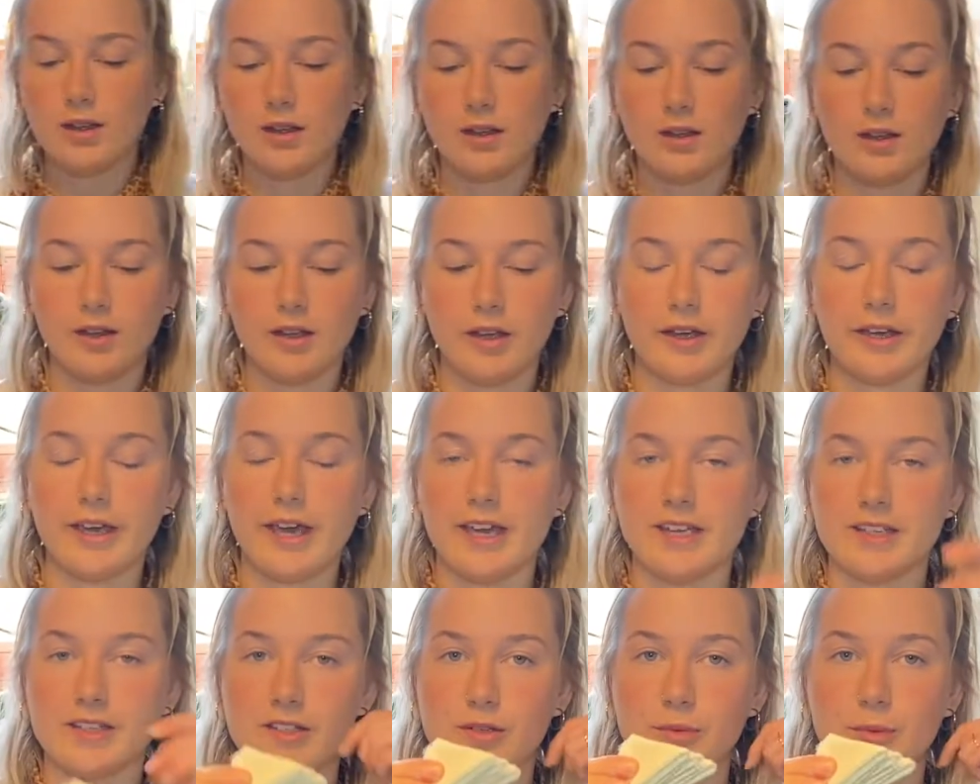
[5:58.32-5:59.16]
Okay,
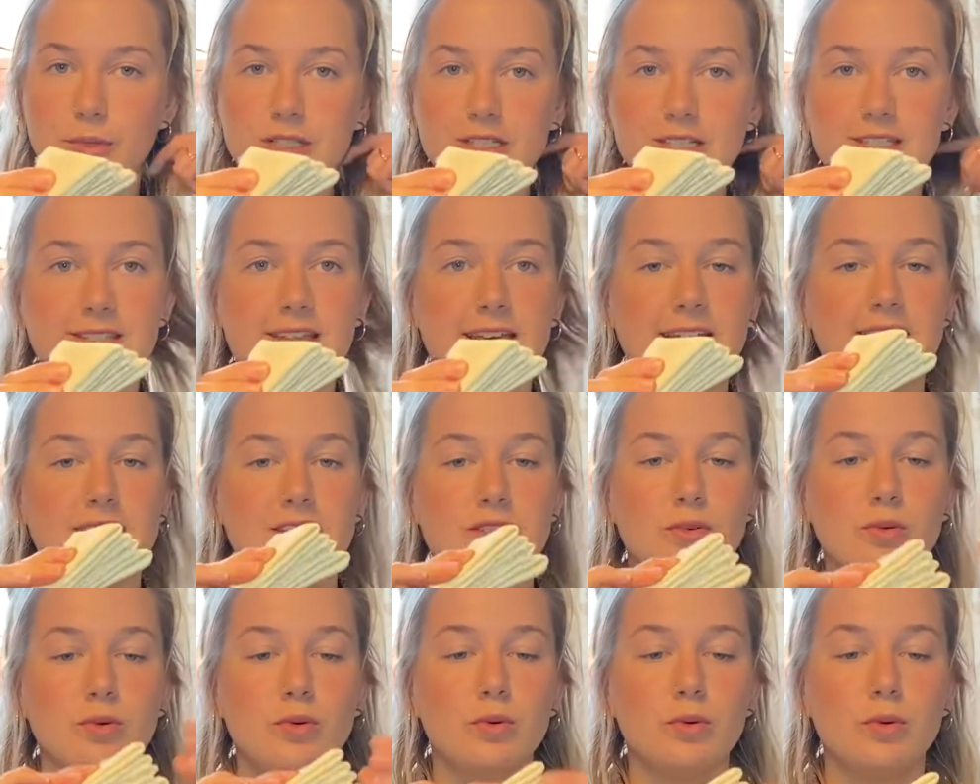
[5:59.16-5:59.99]
so once that is
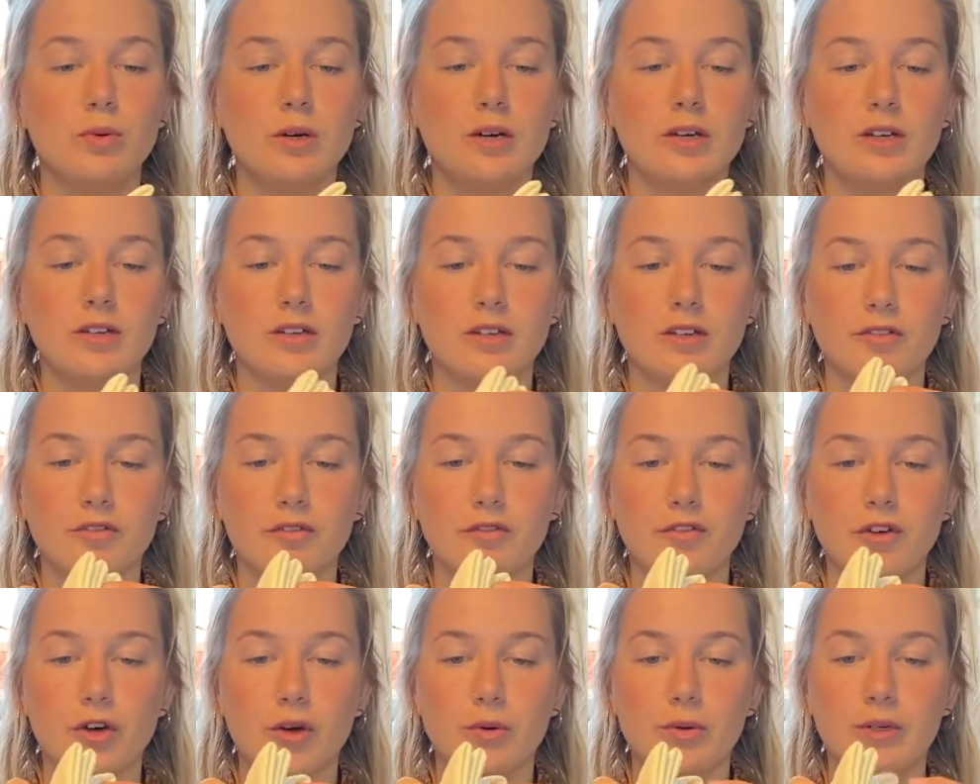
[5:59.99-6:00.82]
all
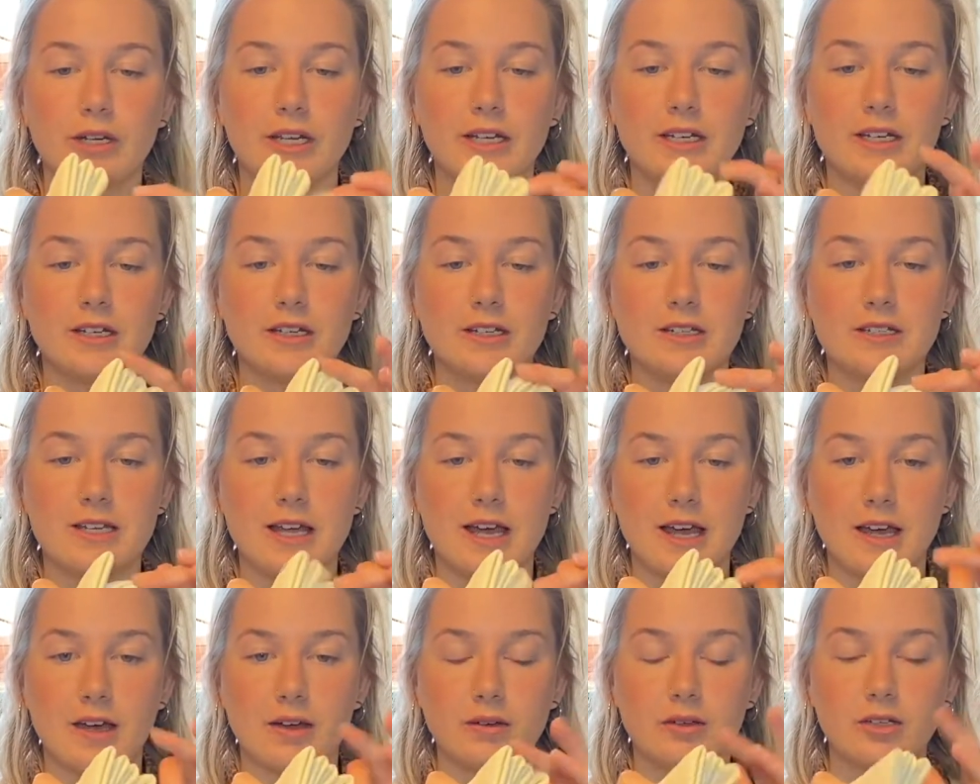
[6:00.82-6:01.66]
folded
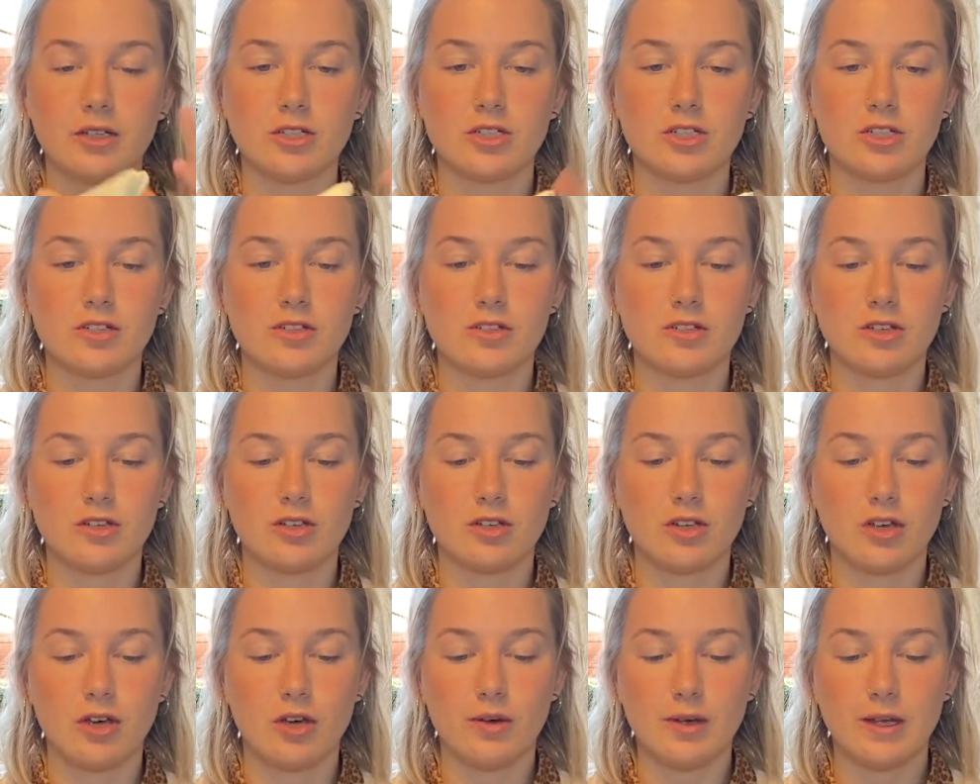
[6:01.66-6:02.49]
down, just
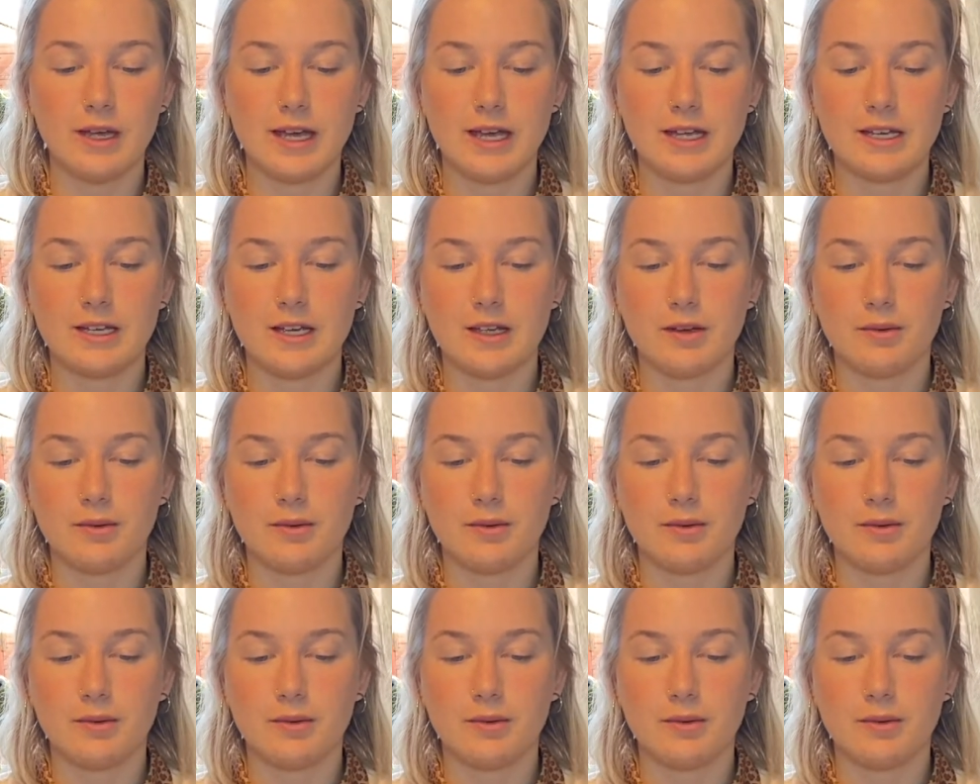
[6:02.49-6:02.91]
go ahead and